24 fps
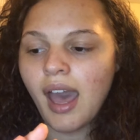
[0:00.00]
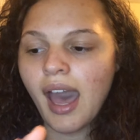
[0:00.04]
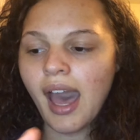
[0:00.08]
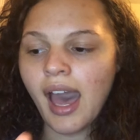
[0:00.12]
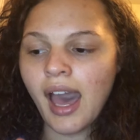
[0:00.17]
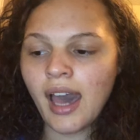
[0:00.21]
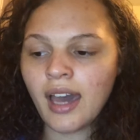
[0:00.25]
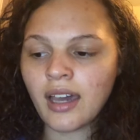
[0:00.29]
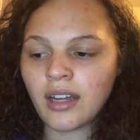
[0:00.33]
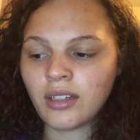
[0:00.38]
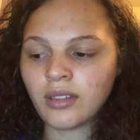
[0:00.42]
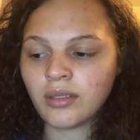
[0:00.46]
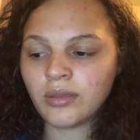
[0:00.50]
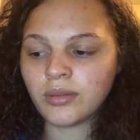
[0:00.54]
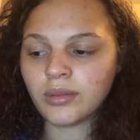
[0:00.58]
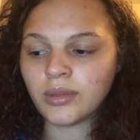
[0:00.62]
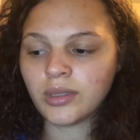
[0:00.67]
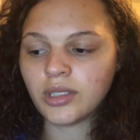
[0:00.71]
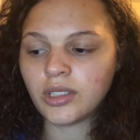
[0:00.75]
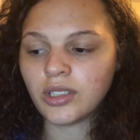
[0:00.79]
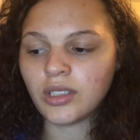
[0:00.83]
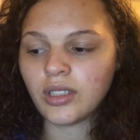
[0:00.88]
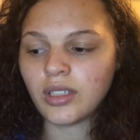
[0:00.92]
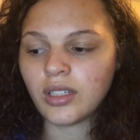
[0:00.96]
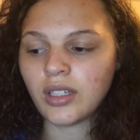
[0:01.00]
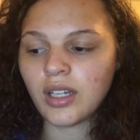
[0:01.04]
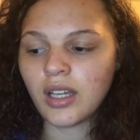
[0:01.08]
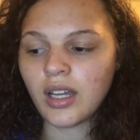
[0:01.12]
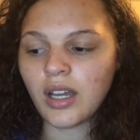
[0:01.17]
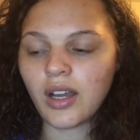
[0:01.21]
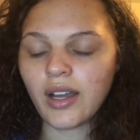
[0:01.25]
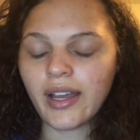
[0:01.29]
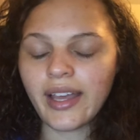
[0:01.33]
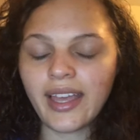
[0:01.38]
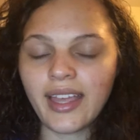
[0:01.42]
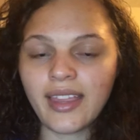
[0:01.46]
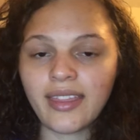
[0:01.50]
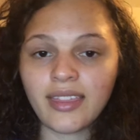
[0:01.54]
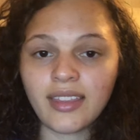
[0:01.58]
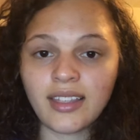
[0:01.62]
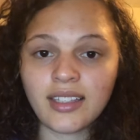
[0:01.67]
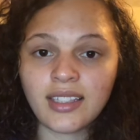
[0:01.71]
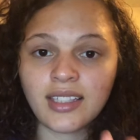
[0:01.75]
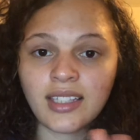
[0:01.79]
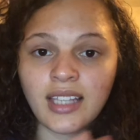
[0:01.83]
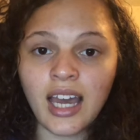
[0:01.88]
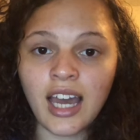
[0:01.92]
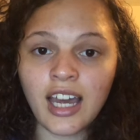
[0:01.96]
atoms in the
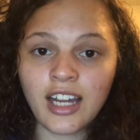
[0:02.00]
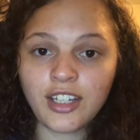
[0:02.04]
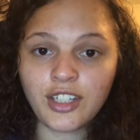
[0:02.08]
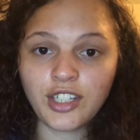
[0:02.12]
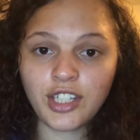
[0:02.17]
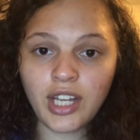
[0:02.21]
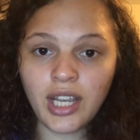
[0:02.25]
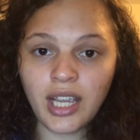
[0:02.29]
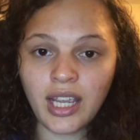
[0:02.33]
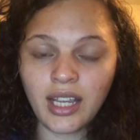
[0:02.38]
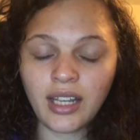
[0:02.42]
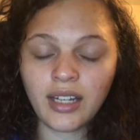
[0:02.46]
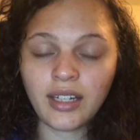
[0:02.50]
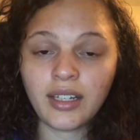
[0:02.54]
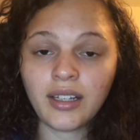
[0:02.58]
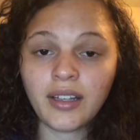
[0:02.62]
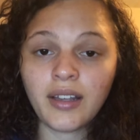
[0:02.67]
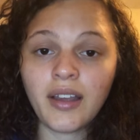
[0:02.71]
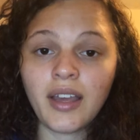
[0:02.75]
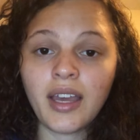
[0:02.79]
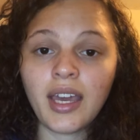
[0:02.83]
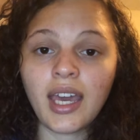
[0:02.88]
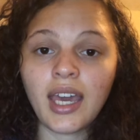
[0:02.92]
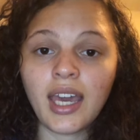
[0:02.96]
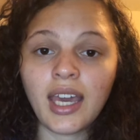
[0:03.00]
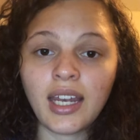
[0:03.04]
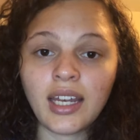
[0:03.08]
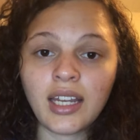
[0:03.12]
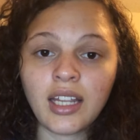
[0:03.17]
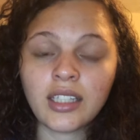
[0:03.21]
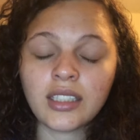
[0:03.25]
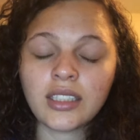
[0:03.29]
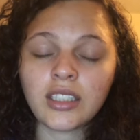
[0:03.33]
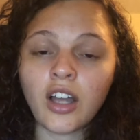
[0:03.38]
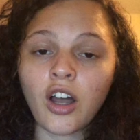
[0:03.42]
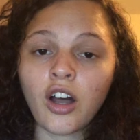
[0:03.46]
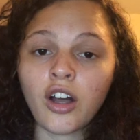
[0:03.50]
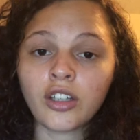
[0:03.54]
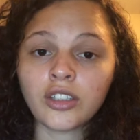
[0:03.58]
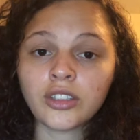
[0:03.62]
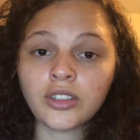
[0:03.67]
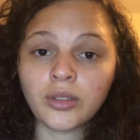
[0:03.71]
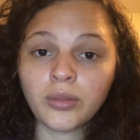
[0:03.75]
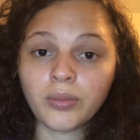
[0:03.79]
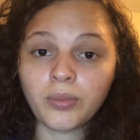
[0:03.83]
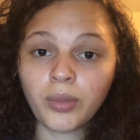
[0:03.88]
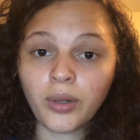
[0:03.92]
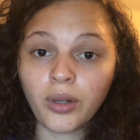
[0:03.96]
side chain, and it's
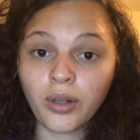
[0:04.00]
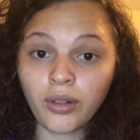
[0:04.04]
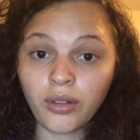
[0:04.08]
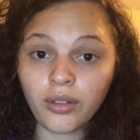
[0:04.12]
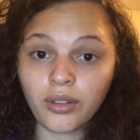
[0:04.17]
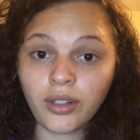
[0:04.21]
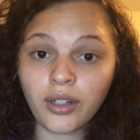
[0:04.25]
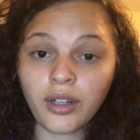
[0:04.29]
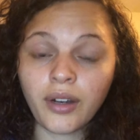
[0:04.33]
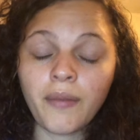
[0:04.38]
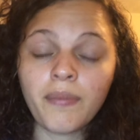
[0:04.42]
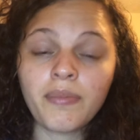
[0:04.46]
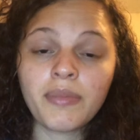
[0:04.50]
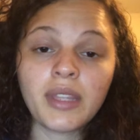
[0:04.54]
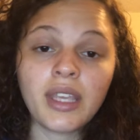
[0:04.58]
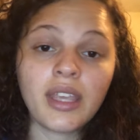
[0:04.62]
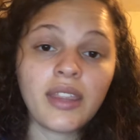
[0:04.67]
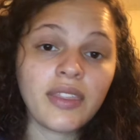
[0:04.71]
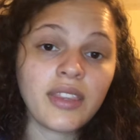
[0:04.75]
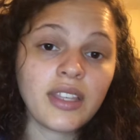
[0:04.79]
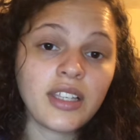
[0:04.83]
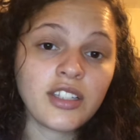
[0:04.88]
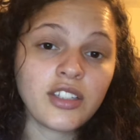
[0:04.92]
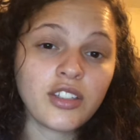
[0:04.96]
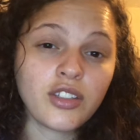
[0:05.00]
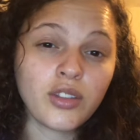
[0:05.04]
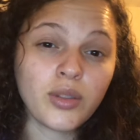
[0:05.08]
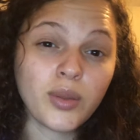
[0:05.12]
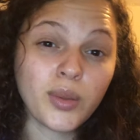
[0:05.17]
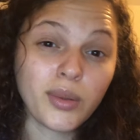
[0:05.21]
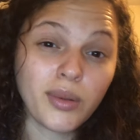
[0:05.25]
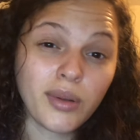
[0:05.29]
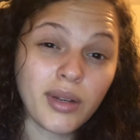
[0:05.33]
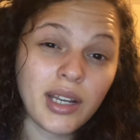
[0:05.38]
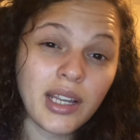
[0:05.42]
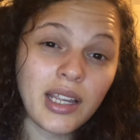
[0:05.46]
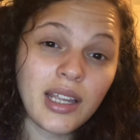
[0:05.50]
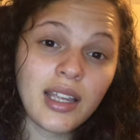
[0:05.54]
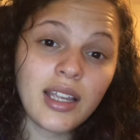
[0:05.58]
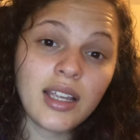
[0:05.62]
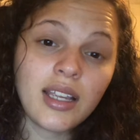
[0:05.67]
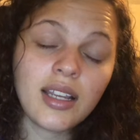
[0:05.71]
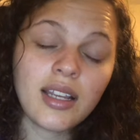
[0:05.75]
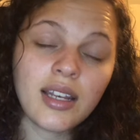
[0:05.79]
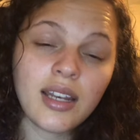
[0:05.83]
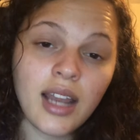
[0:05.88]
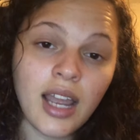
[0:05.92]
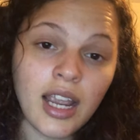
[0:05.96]
also polar. These
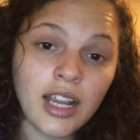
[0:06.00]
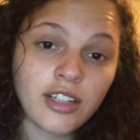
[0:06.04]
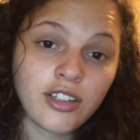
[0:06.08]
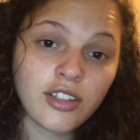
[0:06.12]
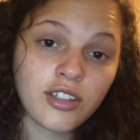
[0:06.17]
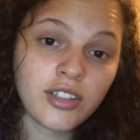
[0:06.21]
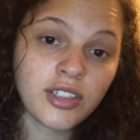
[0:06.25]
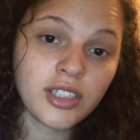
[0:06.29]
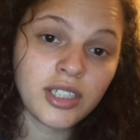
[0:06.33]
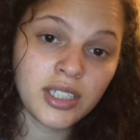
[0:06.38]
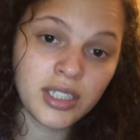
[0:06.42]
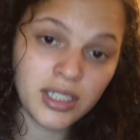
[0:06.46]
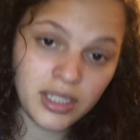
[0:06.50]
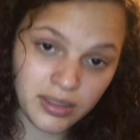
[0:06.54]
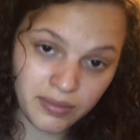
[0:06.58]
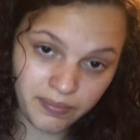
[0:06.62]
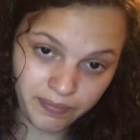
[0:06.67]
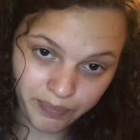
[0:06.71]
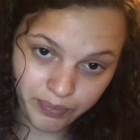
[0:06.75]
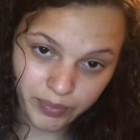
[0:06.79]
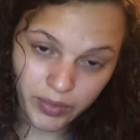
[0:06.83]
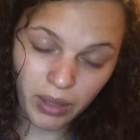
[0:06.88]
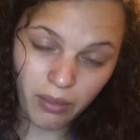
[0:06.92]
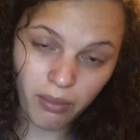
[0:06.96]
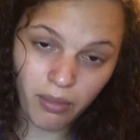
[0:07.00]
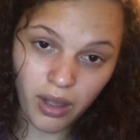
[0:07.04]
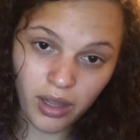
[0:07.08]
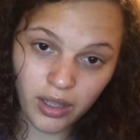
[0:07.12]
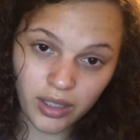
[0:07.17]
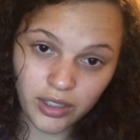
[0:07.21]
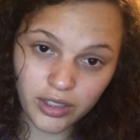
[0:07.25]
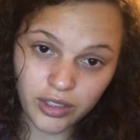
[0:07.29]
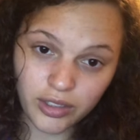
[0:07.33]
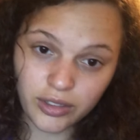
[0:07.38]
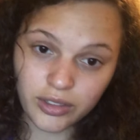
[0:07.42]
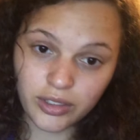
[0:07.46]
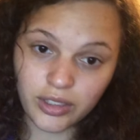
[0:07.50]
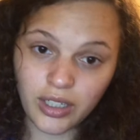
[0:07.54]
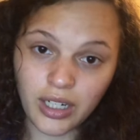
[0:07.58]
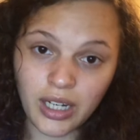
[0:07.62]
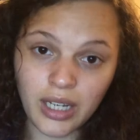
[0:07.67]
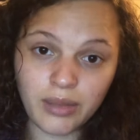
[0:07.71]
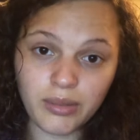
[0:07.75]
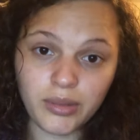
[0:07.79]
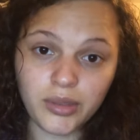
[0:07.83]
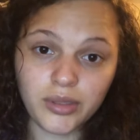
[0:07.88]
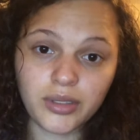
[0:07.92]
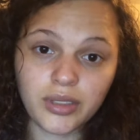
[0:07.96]
3 nitrogen molecules are
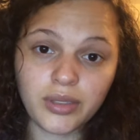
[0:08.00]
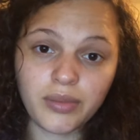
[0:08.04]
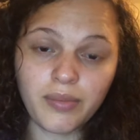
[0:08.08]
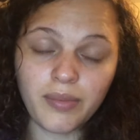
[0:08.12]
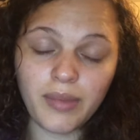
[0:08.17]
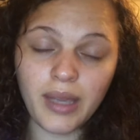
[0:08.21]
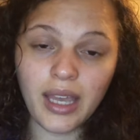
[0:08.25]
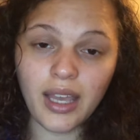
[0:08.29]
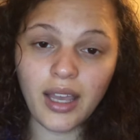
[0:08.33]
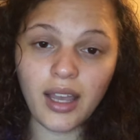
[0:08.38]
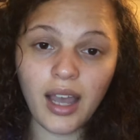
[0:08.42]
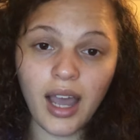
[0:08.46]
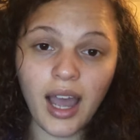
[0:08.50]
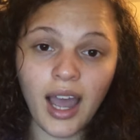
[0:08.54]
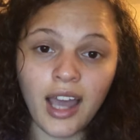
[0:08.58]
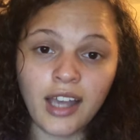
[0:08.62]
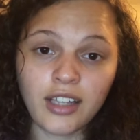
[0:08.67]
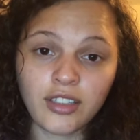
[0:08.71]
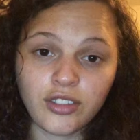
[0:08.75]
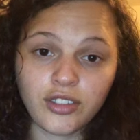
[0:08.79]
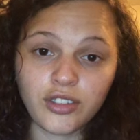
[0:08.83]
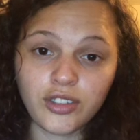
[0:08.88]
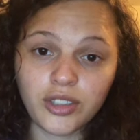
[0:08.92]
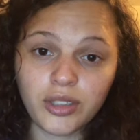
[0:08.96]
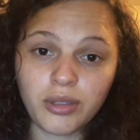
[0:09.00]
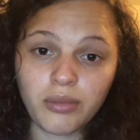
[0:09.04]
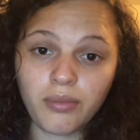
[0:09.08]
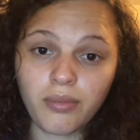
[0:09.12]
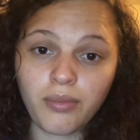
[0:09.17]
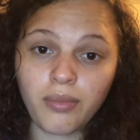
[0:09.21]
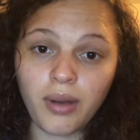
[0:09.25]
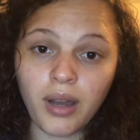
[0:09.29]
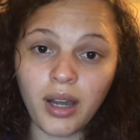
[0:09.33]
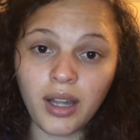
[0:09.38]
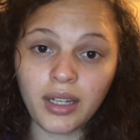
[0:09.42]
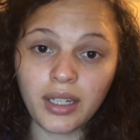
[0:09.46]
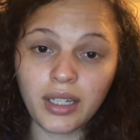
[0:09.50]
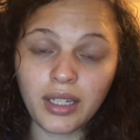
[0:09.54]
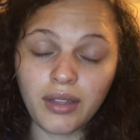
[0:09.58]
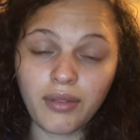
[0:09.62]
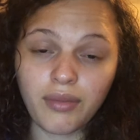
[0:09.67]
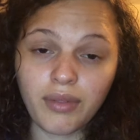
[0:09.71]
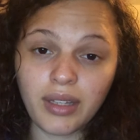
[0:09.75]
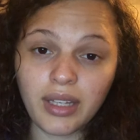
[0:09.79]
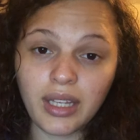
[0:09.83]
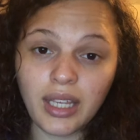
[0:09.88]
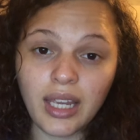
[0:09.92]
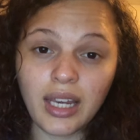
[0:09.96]
able to make hydrogen bonding
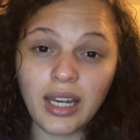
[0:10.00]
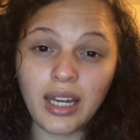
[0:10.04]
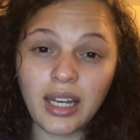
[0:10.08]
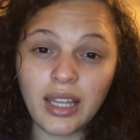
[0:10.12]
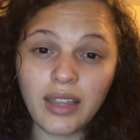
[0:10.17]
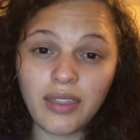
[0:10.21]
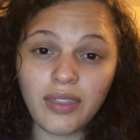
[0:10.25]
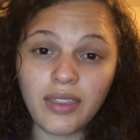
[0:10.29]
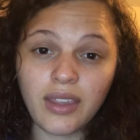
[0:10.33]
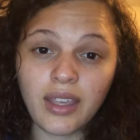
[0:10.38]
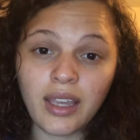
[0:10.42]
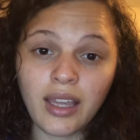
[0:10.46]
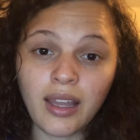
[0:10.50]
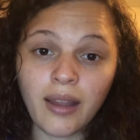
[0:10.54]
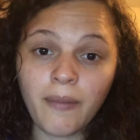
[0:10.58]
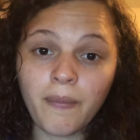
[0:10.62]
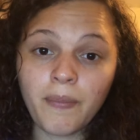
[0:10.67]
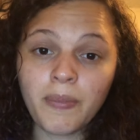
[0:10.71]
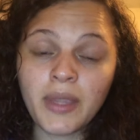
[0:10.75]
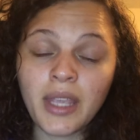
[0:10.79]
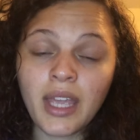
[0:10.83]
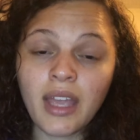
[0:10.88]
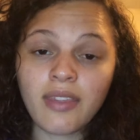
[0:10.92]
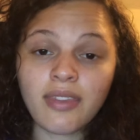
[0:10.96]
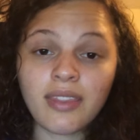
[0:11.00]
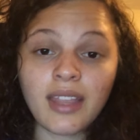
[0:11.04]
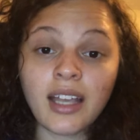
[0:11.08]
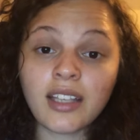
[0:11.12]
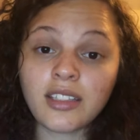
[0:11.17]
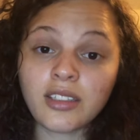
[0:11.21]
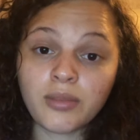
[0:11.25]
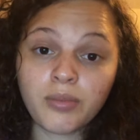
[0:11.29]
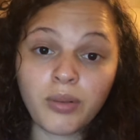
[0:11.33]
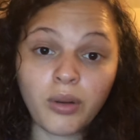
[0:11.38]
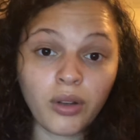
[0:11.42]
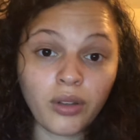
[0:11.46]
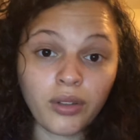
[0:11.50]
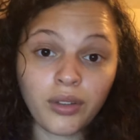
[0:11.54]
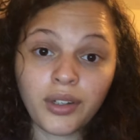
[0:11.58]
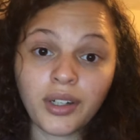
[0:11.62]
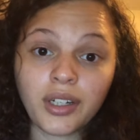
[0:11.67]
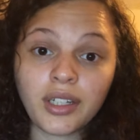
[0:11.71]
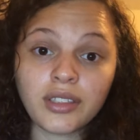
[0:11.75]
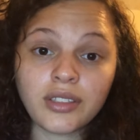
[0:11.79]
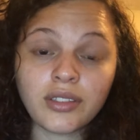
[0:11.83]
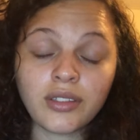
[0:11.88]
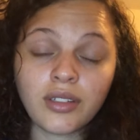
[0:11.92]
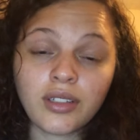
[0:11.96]
with anything that's polar.
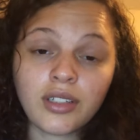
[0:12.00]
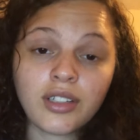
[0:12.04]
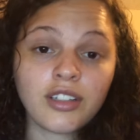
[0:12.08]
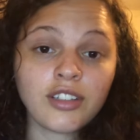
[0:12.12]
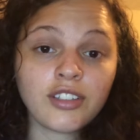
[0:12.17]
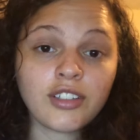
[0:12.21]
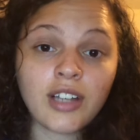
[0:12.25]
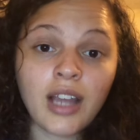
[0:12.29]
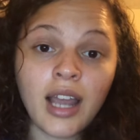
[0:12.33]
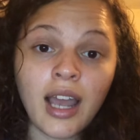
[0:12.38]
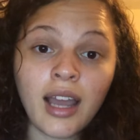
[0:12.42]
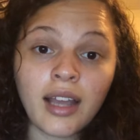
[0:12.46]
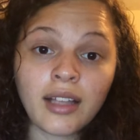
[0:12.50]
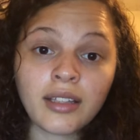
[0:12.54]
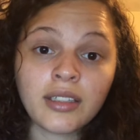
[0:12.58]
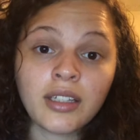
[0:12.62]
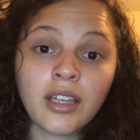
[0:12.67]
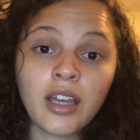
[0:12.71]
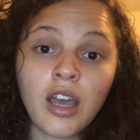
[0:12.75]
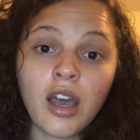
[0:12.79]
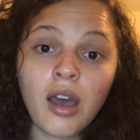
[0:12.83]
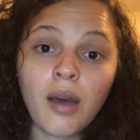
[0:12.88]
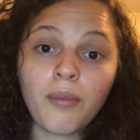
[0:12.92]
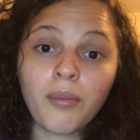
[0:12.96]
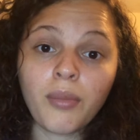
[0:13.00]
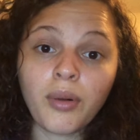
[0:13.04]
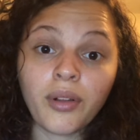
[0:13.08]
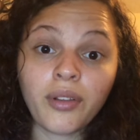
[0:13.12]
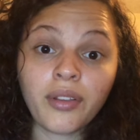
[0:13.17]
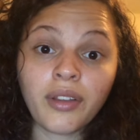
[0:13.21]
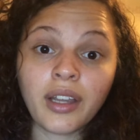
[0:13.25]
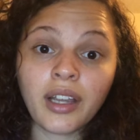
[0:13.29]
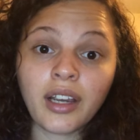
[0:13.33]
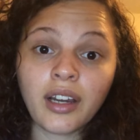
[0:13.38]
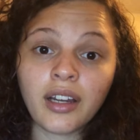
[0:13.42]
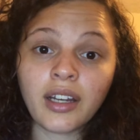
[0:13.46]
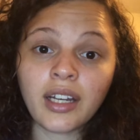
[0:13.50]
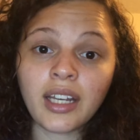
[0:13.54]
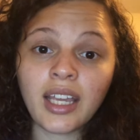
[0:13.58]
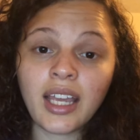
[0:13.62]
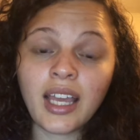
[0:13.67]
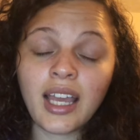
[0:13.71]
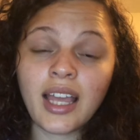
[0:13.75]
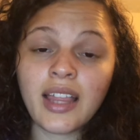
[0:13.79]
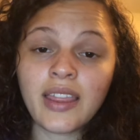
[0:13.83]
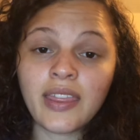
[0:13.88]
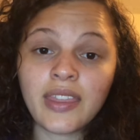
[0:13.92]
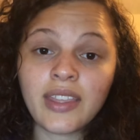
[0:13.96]
It's going to attract
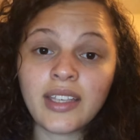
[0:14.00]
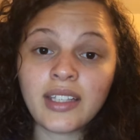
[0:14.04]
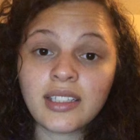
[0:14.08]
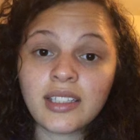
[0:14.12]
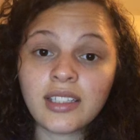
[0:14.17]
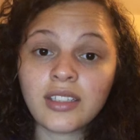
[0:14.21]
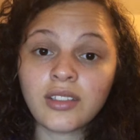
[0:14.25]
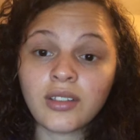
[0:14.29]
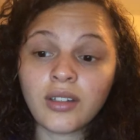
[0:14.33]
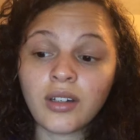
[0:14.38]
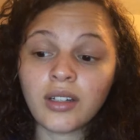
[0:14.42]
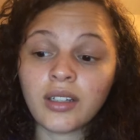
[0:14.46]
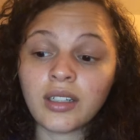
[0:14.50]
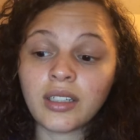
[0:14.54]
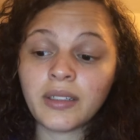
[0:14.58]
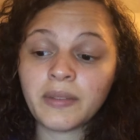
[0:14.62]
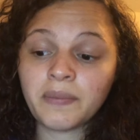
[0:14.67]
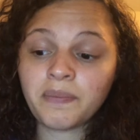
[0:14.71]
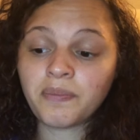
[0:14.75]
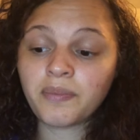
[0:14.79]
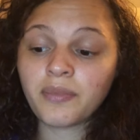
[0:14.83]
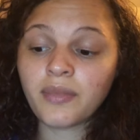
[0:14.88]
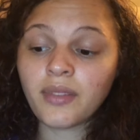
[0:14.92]
polarity, and this is going to